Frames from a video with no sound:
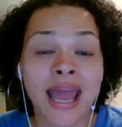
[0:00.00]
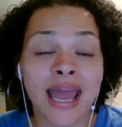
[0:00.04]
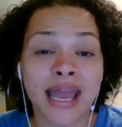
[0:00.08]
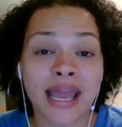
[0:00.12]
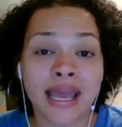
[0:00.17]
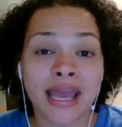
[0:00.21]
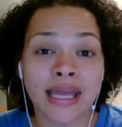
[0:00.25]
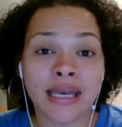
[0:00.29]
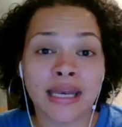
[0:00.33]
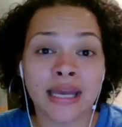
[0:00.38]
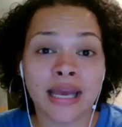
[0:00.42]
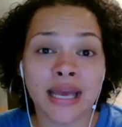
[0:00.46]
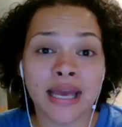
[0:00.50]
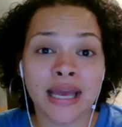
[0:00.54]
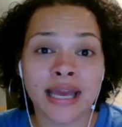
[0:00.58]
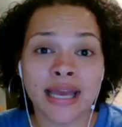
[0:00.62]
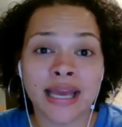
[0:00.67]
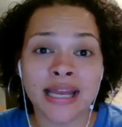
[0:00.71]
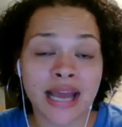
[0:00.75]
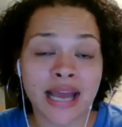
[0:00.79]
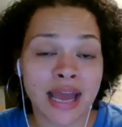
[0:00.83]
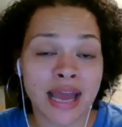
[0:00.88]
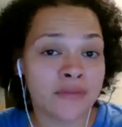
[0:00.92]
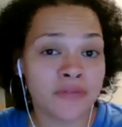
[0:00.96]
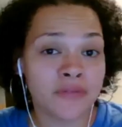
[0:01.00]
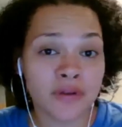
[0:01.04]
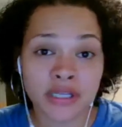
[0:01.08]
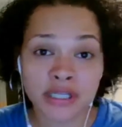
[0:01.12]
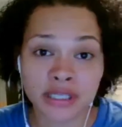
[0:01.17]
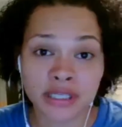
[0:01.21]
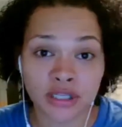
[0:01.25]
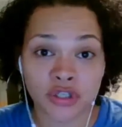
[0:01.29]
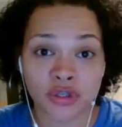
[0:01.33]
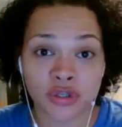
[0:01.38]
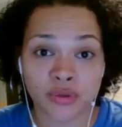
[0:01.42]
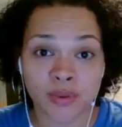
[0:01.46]
And in every
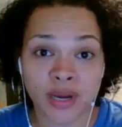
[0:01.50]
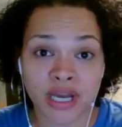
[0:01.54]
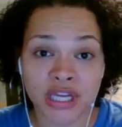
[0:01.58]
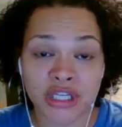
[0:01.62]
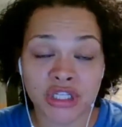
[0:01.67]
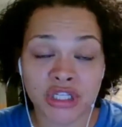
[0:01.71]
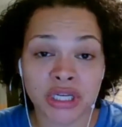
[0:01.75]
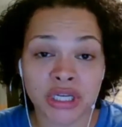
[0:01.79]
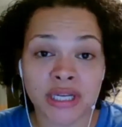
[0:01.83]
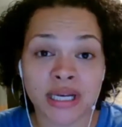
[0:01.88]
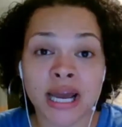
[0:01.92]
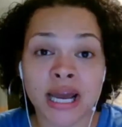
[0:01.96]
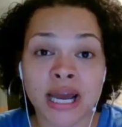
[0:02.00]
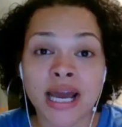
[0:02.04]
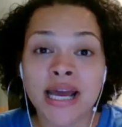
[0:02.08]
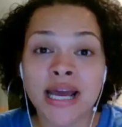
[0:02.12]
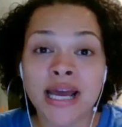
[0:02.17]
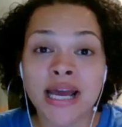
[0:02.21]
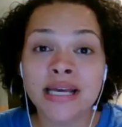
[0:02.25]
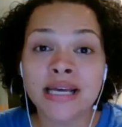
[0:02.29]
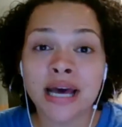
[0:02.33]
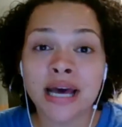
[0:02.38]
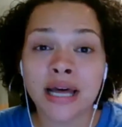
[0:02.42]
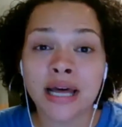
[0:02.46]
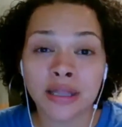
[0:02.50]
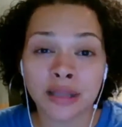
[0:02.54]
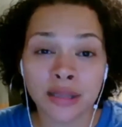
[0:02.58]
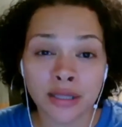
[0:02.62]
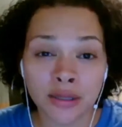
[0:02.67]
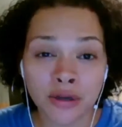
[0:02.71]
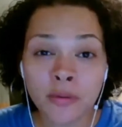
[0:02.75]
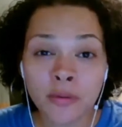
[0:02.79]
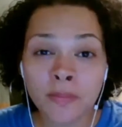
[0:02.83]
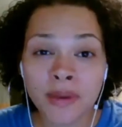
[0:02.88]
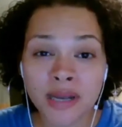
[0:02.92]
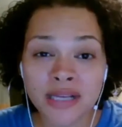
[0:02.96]
situation, a
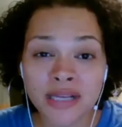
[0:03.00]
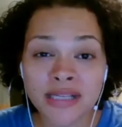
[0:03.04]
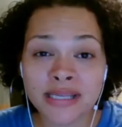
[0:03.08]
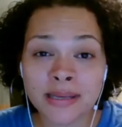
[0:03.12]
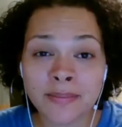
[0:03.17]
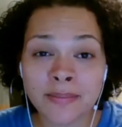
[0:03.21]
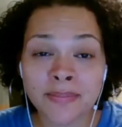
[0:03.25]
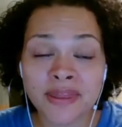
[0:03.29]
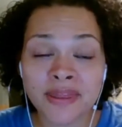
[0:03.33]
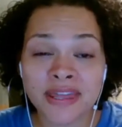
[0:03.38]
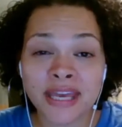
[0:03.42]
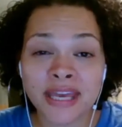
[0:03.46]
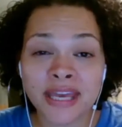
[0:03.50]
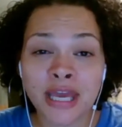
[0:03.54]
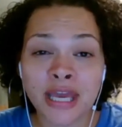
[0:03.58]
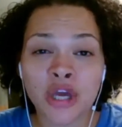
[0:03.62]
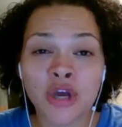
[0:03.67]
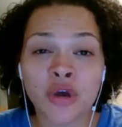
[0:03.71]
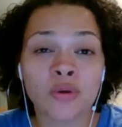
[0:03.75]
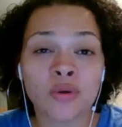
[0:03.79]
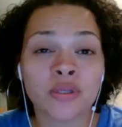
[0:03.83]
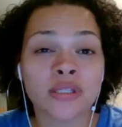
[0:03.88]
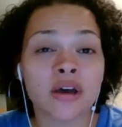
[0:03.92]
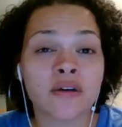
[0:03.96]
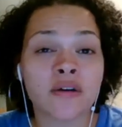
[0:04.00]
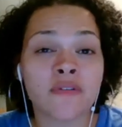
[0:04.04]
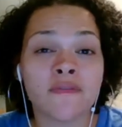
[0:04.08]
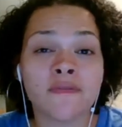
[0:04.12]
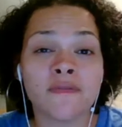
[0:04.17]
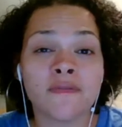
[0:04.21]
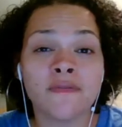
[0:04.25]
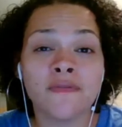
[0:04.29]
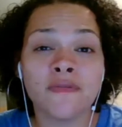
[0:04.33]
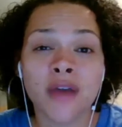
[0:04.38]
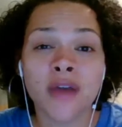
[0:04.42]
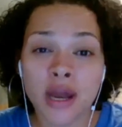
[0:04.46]
little bit of sympathy goes a
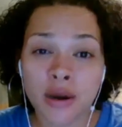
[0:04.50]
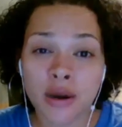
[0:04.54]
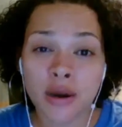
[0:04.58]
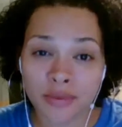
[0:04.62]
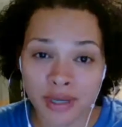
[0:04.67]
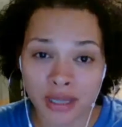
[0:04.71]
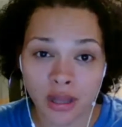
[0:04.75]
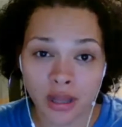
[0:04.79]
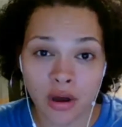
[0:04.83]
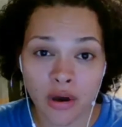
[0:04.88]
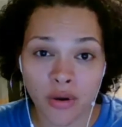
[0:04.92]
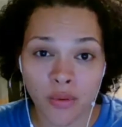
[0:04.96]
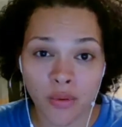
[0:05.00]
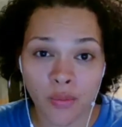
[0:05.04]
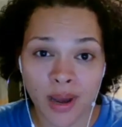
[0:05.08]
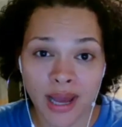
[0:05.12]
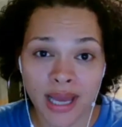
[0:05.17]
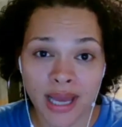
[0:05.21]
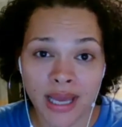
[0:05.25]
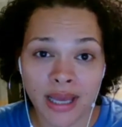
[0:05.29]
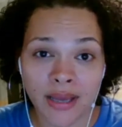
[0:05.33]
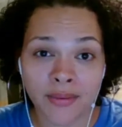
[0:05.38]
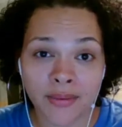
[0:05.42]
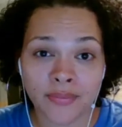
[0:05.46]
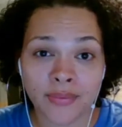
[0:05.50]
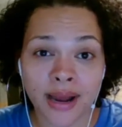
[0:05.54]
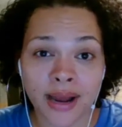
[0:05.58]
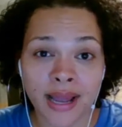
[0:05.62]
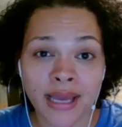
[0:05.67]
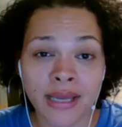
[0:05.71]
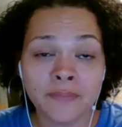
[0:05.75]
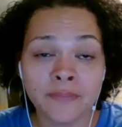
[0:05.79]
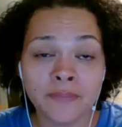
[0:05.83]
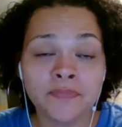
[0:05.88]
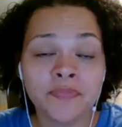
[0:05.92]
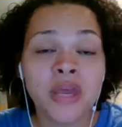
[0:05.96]
very long way,
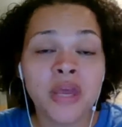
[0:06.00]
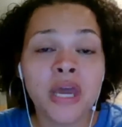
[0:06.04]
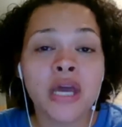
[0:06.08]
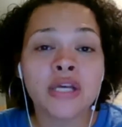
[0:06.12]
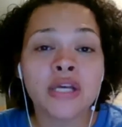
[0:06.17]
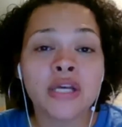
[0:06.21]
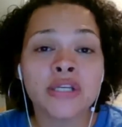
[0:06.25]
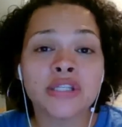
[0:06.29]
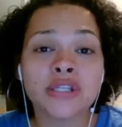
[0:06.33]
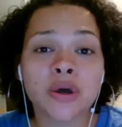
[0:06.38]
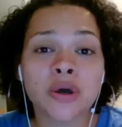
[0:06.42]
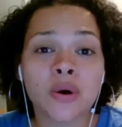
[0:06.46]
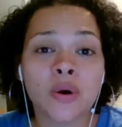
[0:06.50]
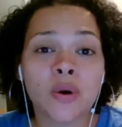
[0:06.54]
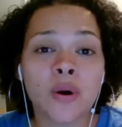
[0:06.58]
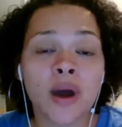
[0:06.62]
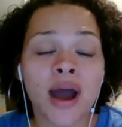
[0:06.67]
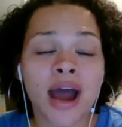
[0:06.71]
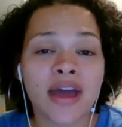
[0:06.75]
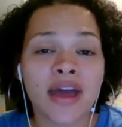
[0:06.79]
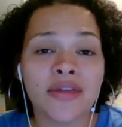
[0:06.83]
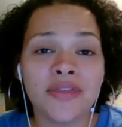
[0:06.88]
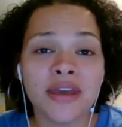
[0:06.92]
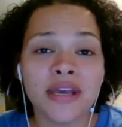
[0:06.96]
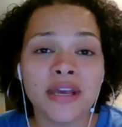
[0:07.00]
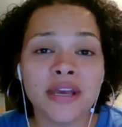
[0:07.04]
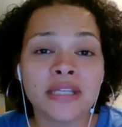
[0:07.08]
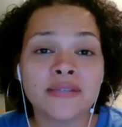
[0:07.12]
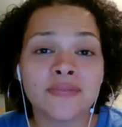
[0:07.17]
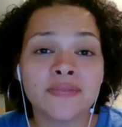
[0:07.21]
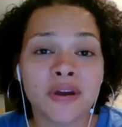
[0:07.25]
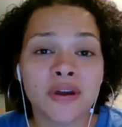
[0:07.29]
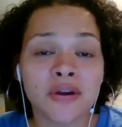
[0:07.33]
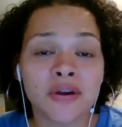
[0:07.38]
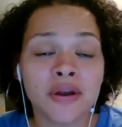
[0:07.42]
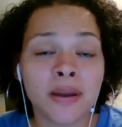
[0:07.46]
right? So I think
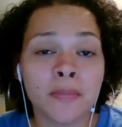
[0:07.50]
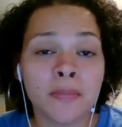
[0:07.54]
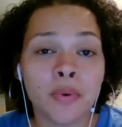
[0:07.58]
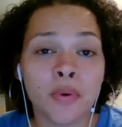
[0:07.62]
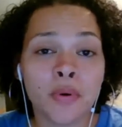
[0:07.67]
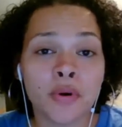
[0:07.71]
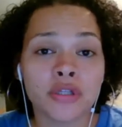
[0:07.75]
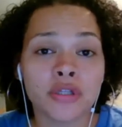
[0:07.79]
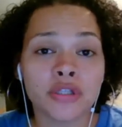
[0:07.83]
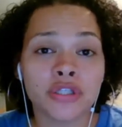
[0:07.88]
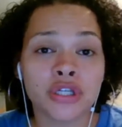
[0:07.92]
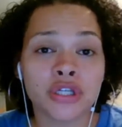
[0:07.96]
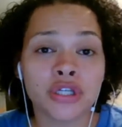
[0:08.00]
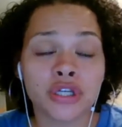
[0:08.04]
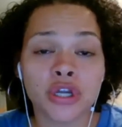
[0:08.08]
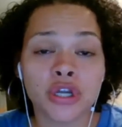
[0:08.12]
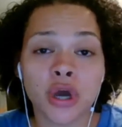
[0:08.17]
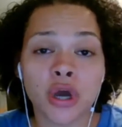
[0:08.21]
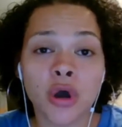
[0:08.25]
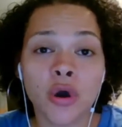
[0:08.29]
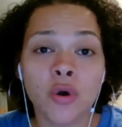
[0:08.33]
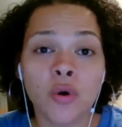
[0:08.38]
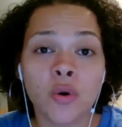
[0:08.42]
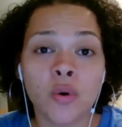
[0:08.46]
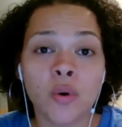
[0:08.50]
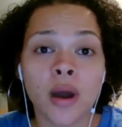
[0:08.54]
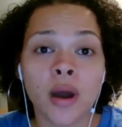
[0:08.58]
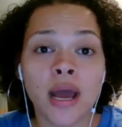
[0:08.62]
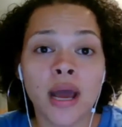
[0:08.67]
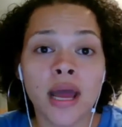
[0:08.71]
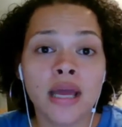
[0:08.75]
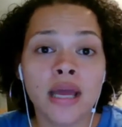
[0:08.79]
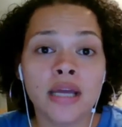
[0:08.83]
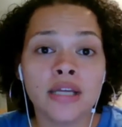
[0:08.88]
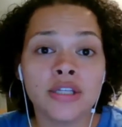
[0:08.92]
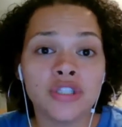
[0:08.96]
it's very important to know
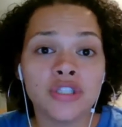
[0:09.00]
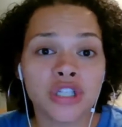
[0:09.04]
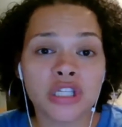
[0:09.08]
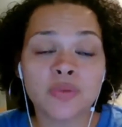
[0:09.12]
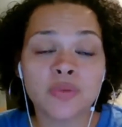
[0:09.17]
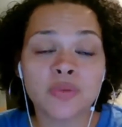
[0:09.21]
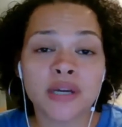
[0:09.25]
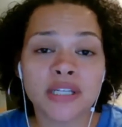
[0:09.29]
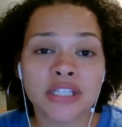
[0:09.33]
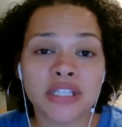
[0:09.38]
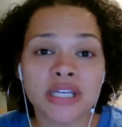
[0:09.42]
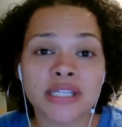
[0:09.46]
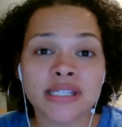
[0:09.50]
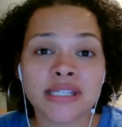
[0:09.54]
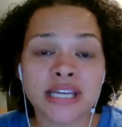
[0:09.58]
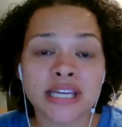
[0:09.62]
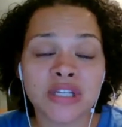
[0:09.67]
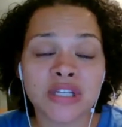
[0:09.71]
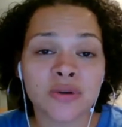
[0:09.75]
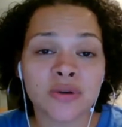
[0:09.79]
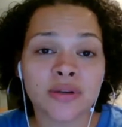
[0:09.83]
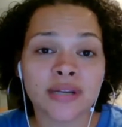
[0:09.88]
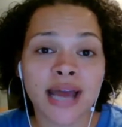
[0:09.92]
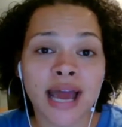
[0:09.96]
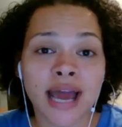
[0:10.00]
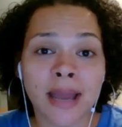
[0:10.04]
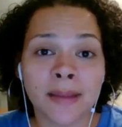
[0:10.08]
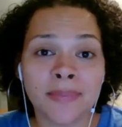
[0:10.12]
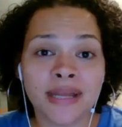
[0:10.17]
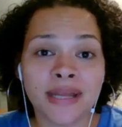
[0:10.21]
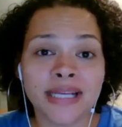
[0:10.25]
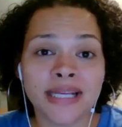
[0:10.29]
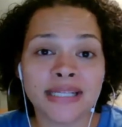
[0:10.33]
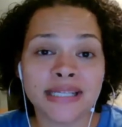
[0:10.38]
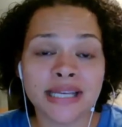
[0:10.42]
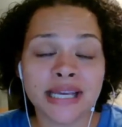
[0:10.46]
just what gestational
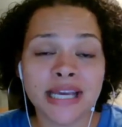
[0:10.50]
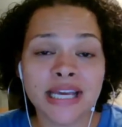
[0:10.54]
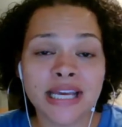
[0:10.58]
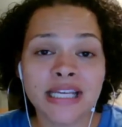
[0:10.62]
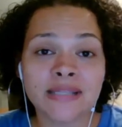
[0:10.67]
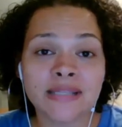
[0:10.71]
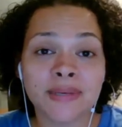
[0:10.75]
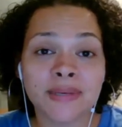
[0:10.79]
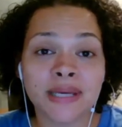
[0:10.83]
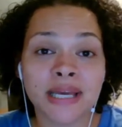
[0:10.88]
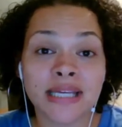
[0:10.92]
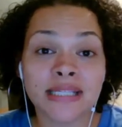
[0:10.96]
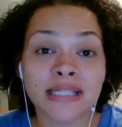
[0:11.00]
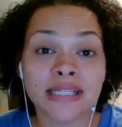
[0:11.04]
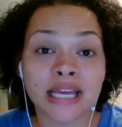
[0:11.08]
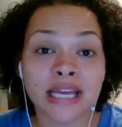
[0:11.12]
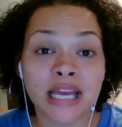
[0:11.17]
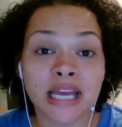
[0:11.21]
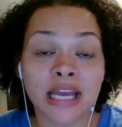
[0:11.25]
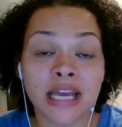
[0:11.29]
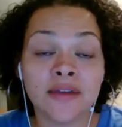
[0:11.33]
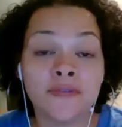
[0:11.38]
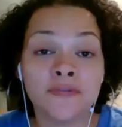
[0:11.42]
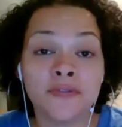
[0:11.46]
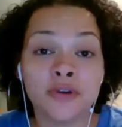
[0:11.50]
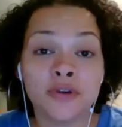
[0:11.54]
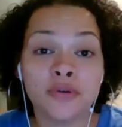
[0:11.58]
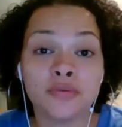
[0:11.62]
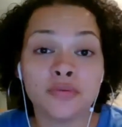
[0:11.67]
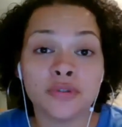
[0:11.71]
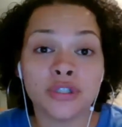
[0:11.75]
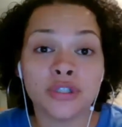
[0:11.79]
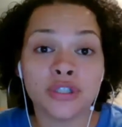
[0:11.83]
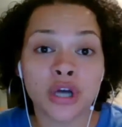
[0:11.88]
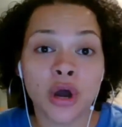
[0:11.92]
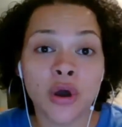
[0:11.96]
diabetes is because if you
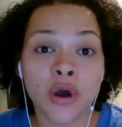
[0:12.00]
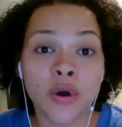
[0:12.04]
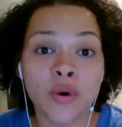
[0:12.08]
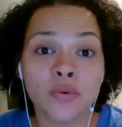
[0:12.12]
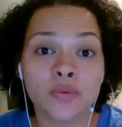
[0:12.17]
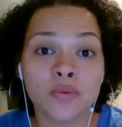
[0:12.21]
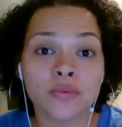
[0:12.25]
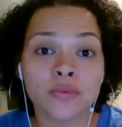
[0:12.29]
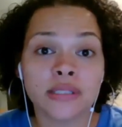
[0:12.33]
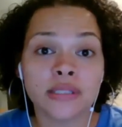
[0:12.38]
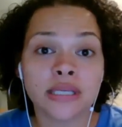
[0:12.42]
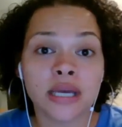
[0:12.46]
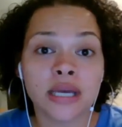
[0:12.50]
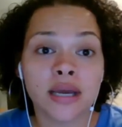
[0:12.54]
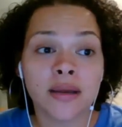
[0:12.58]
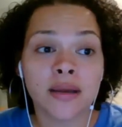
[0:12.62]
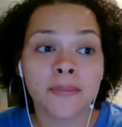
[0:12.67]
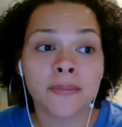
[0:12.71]
don't,